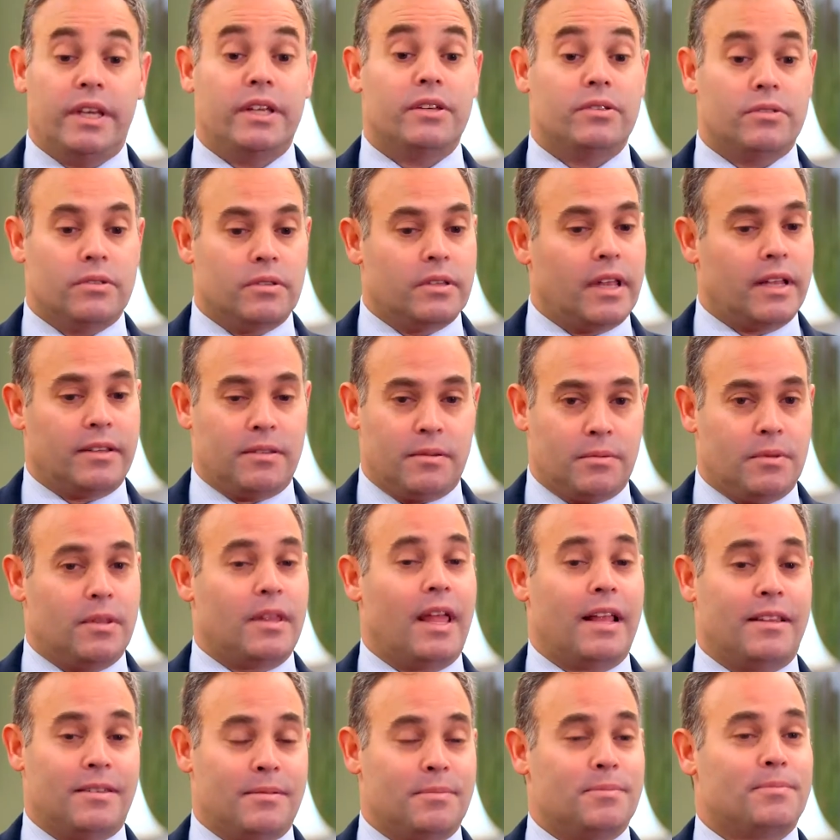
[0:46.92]
It is. That's
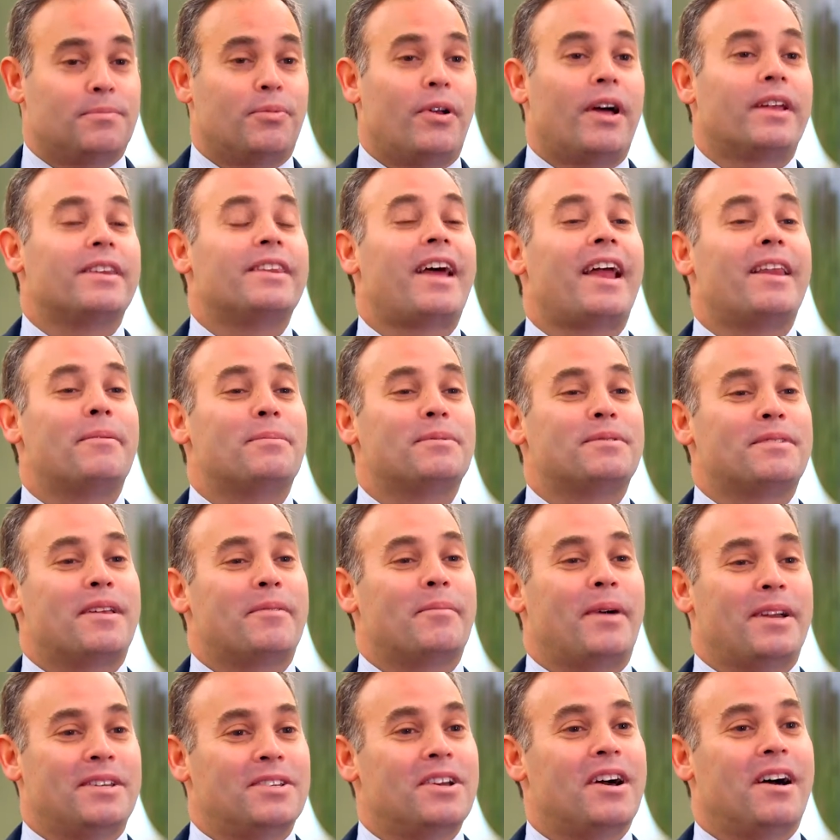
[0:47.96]
probably
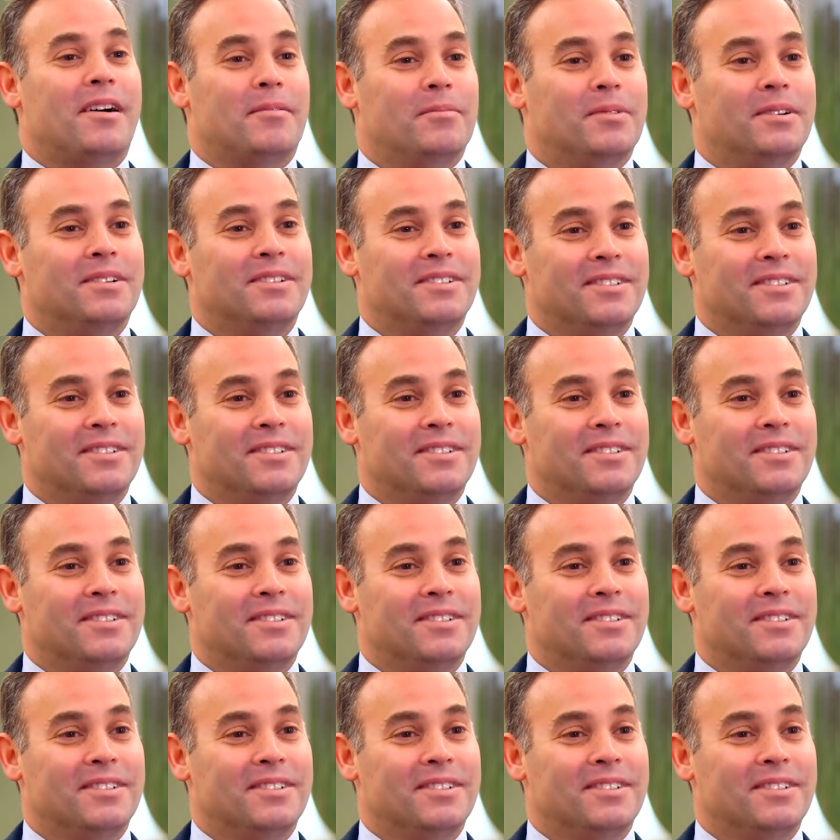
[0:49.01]
90% of my job